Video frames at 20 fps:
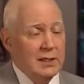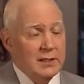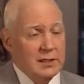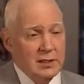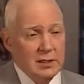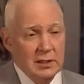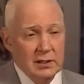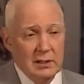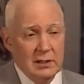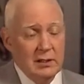
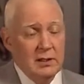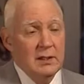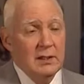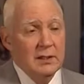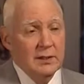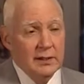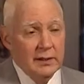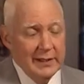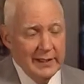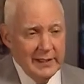until
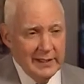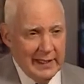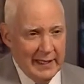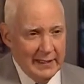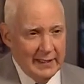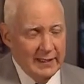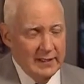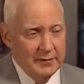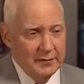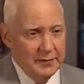the late
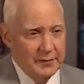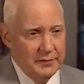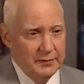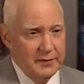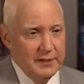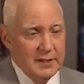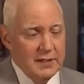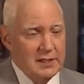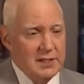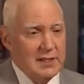
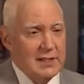1950s,